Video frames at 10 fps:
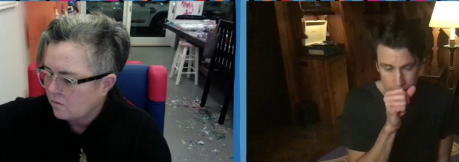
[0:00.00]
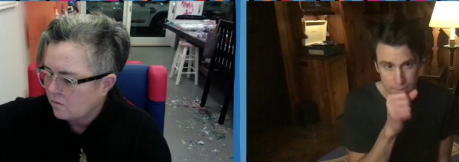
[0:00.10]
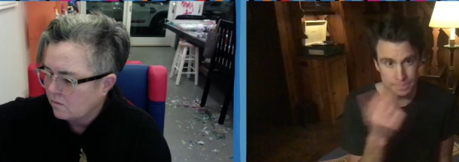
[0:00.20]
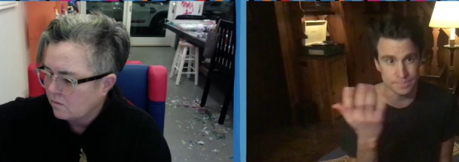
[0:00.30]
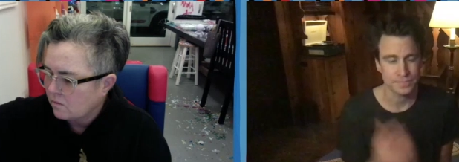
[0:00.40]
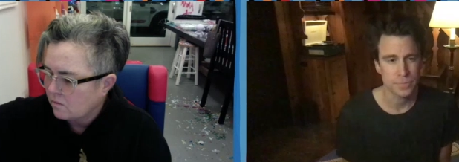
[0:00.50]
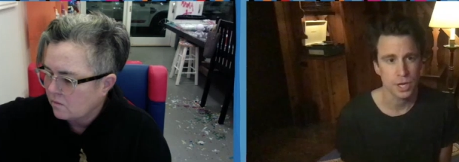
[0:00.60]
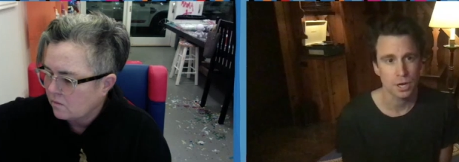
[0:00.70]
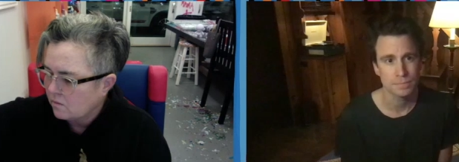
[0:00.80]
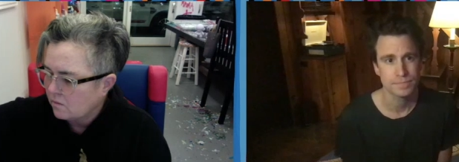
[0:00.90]
Speaker 1: and you
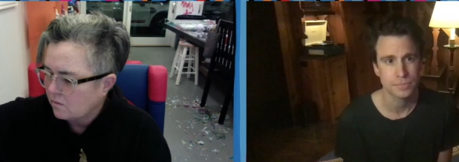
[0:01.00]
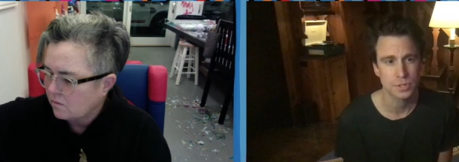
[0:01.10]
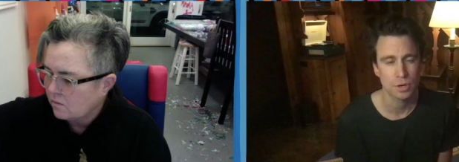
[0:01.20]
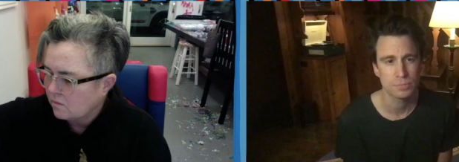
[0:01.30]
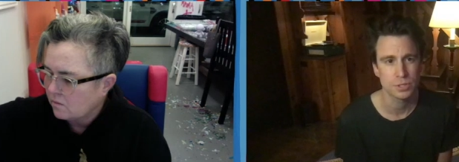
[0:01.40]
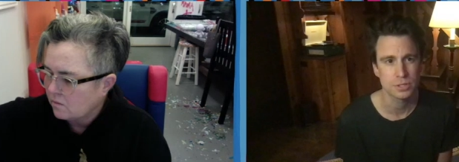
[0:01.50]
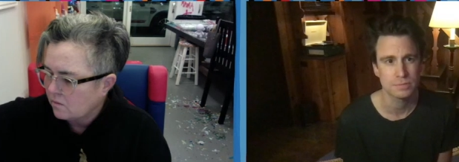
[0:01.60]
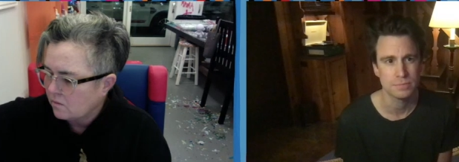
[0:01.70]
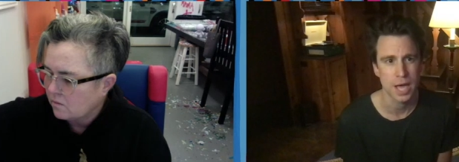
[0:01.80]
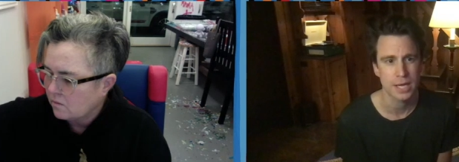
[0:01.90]
know, so I'm just
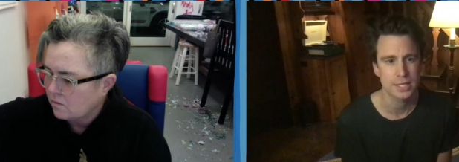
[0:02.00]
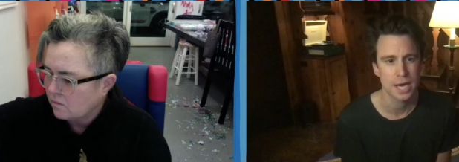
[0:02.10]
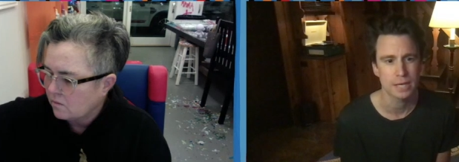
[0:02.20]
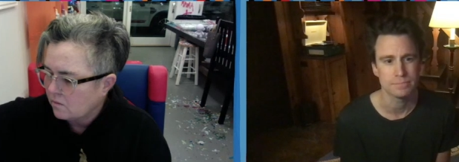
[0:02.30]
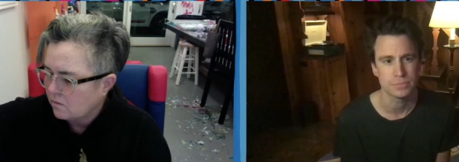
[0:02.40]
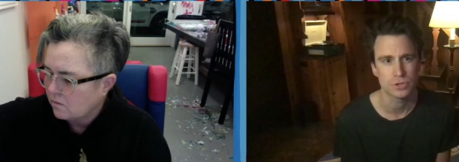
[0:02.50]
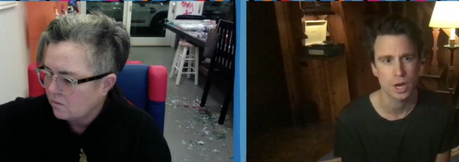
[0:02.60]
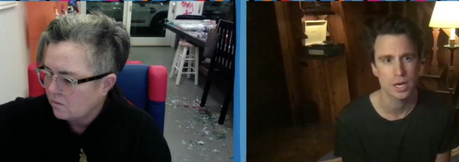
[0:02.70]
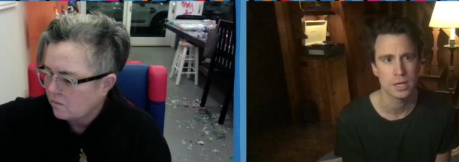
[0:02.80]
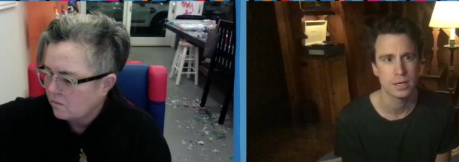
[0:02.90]
hanging tight and trying
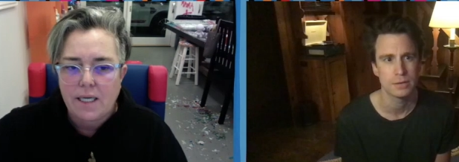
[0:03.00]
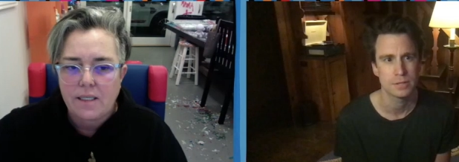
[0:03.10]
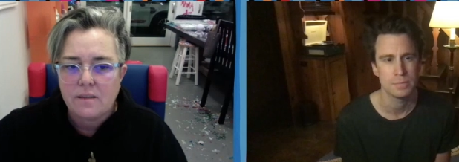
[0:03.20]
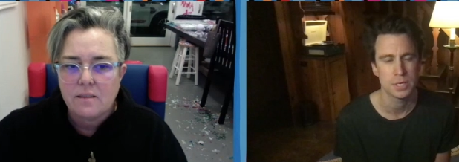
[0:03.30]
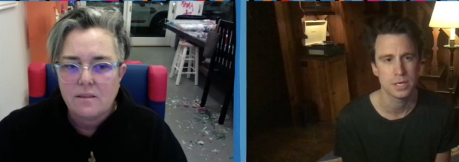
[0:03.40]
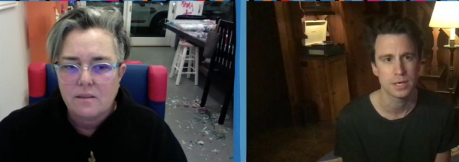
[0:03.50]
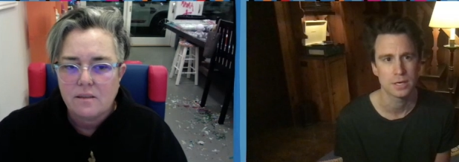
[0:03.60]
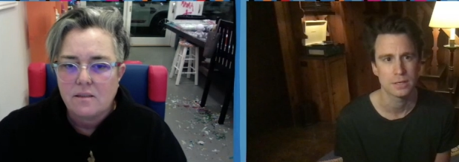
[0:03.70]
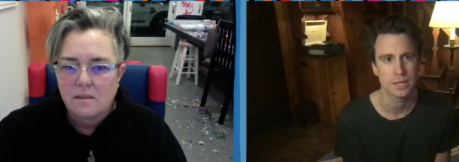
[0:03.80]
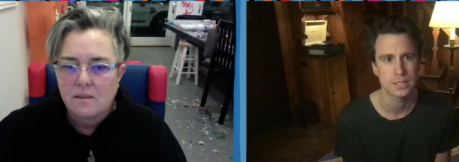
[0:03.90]
to, to be uh,
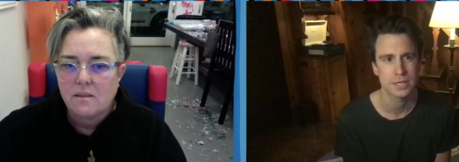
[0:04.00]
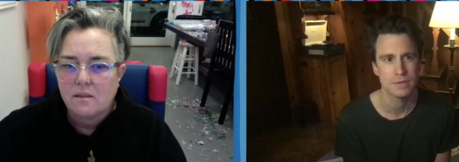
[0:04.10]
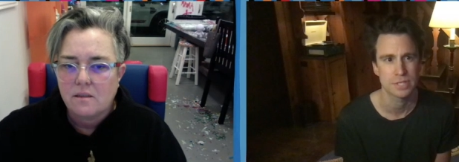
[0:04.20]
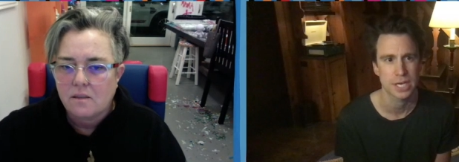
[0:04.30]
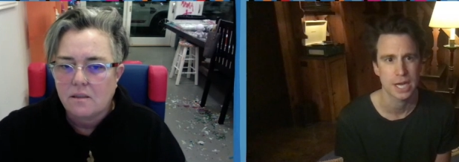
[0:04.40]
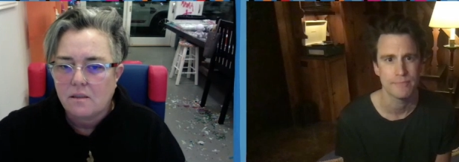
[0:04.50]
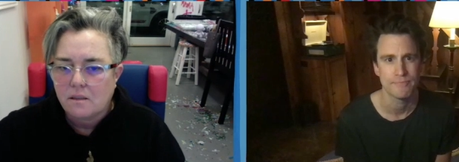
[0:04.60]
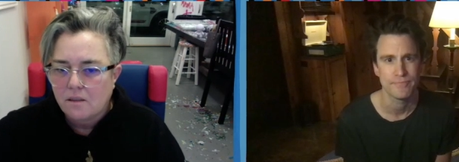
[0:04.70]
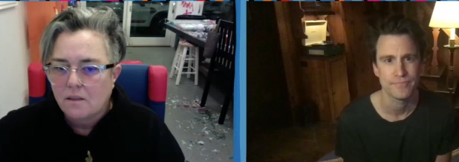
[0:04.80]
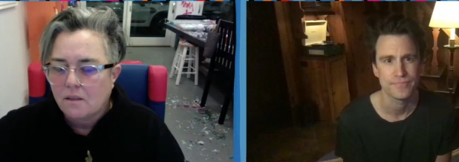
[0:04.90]
as safe as I can.
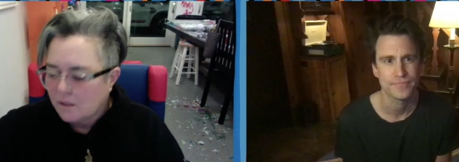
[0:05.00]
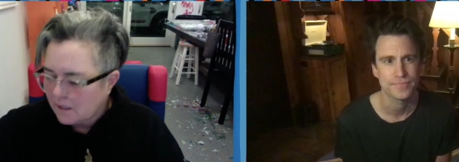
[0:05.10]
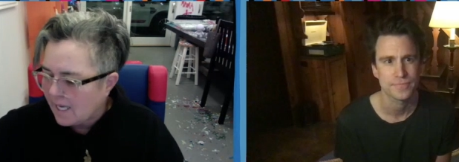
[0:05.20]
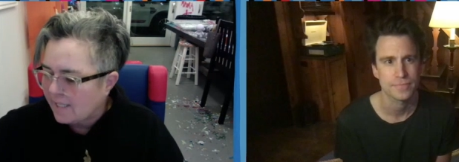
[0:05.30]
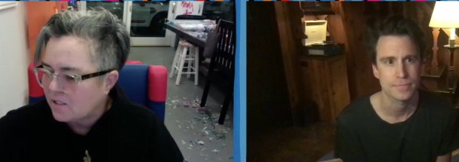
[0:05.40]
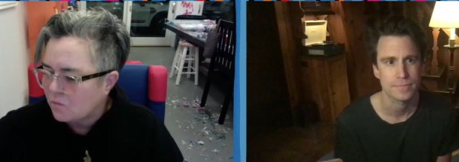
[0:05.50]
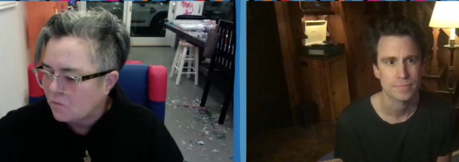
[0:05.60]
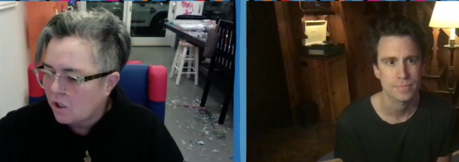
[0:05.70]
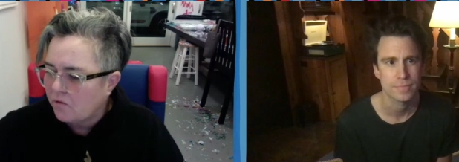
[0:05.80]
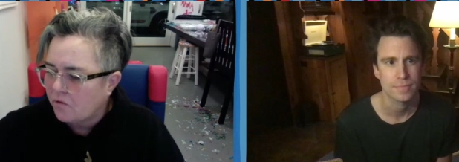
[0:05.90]
Speaker 2: Yes. Well,
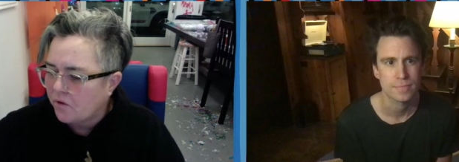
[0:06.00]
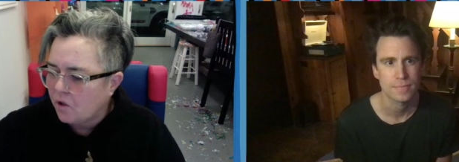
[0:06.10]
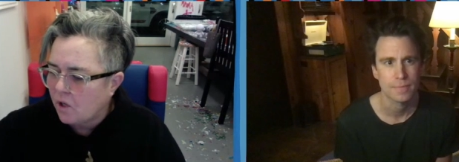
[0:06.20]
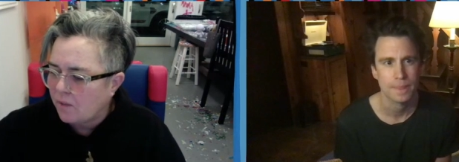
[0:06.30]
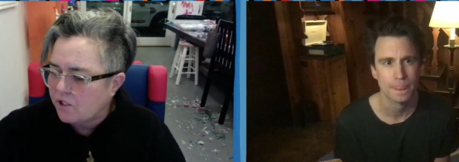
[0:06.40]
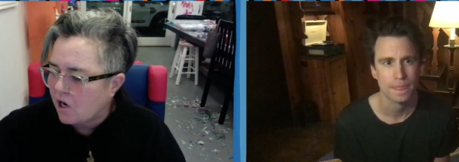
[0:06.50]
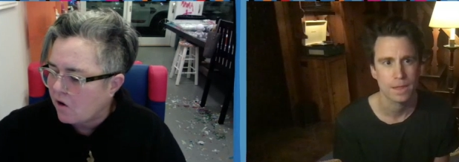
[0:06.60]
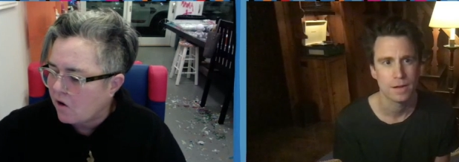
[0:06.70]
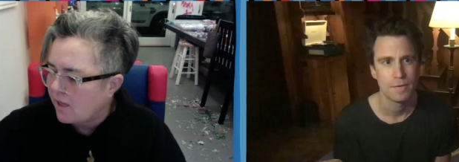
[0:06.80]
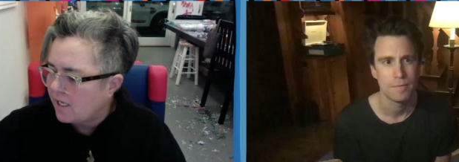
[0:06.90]
good for you. I'm sorry
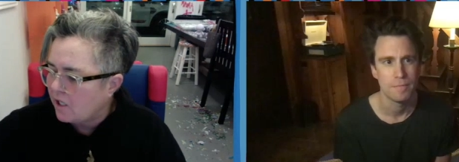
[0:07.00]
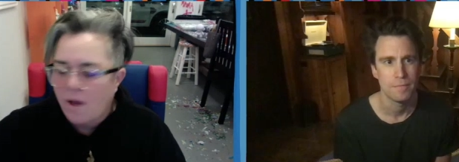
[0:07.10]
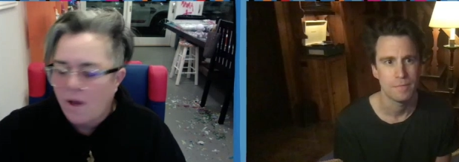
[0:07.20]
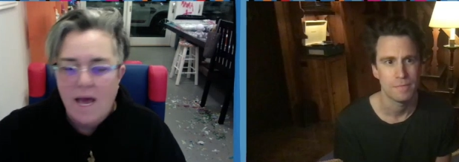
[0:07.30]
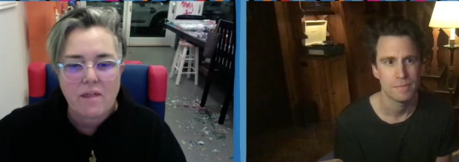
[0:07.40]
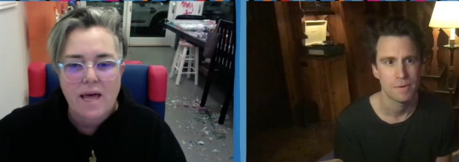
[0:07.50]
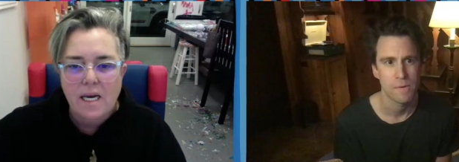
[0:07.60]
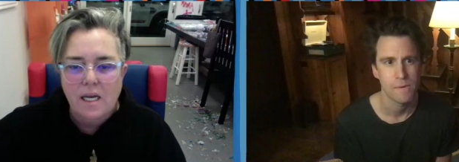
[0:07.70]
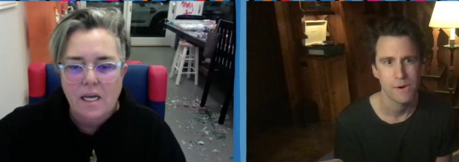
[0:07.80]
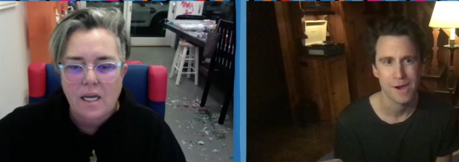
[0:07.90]
that you have that. I'm
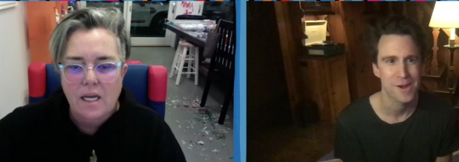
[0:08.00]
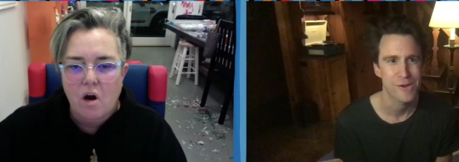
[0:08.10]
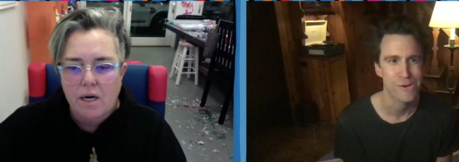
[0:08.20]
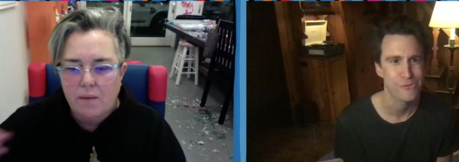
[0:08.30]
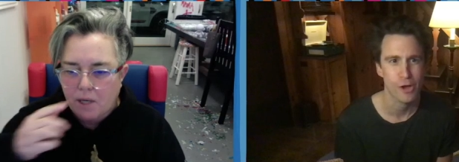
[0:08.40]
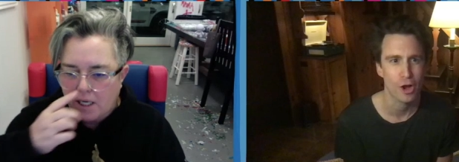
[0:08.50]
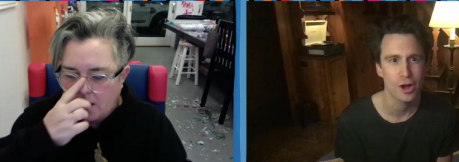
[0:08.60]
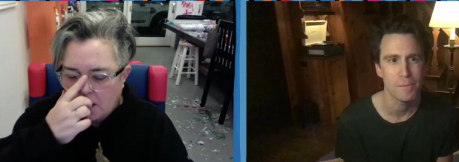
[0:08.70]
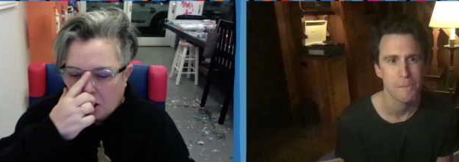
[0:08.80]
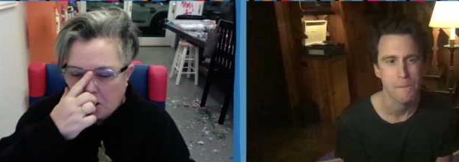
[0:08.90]
sorry, but
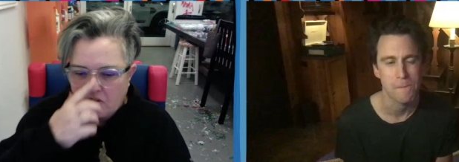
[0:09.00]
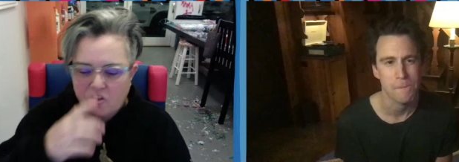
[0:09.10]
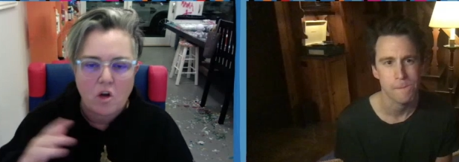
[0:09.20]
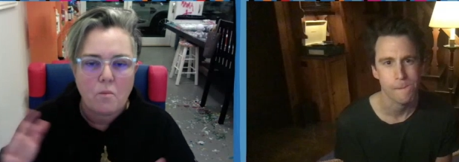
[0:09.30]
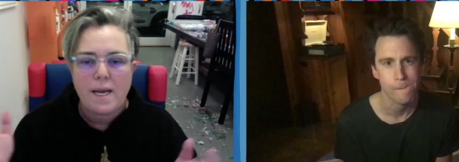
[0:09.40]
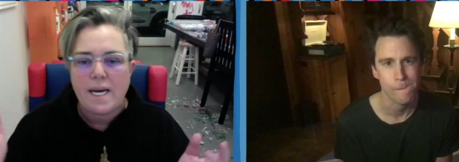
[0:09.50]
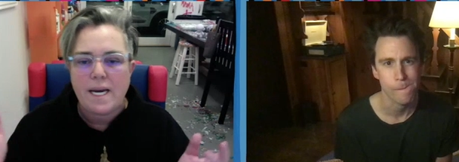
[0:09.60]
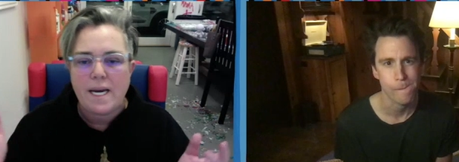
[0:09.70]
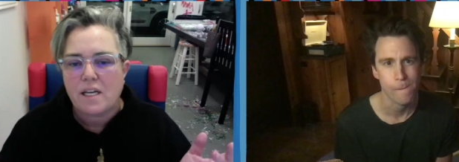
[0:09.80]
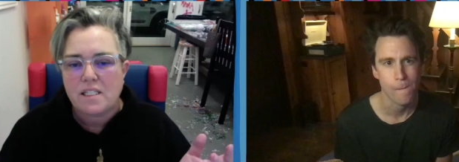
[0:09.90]
okay. So many of
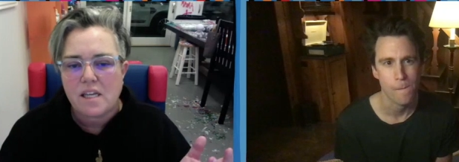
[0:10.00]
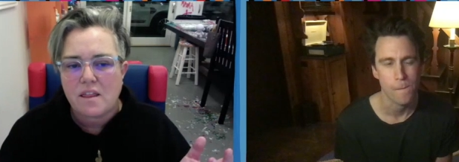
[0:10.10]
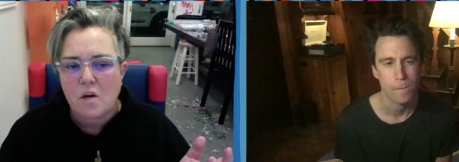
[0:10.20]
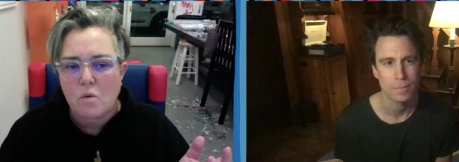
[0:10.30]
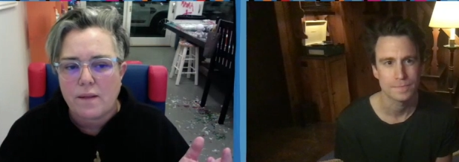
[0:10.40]
us, I think when the